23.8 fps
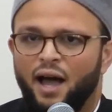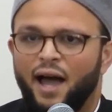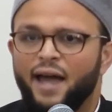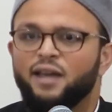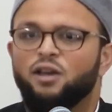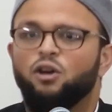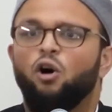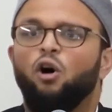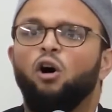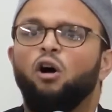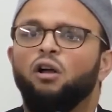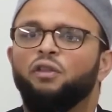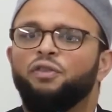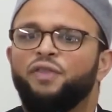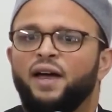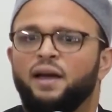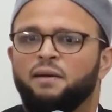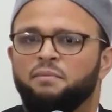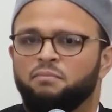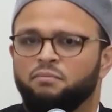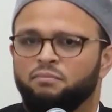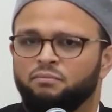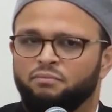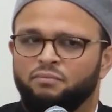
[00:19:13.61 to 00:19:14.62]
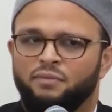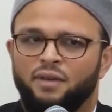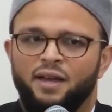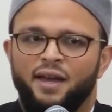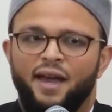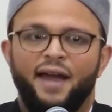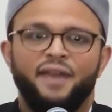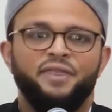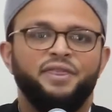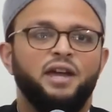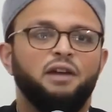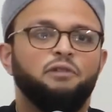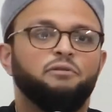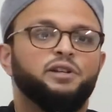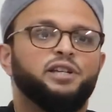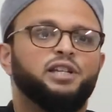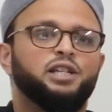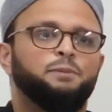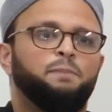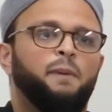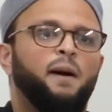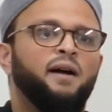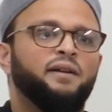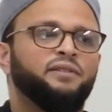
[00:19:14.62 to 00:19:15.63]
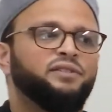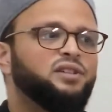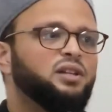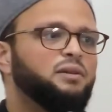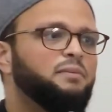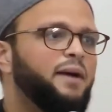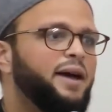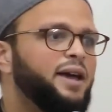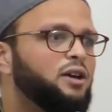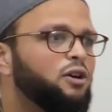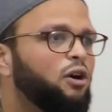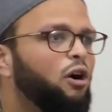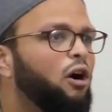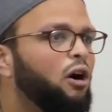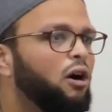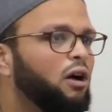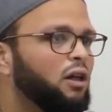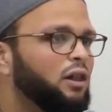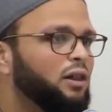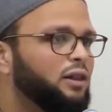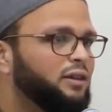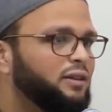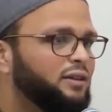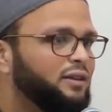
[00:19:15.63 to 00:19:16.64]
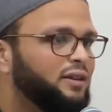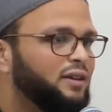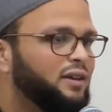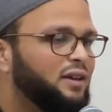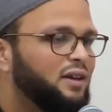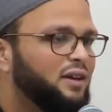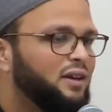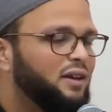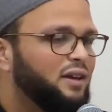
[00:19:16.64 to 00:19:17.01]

I call them and they respond to my call.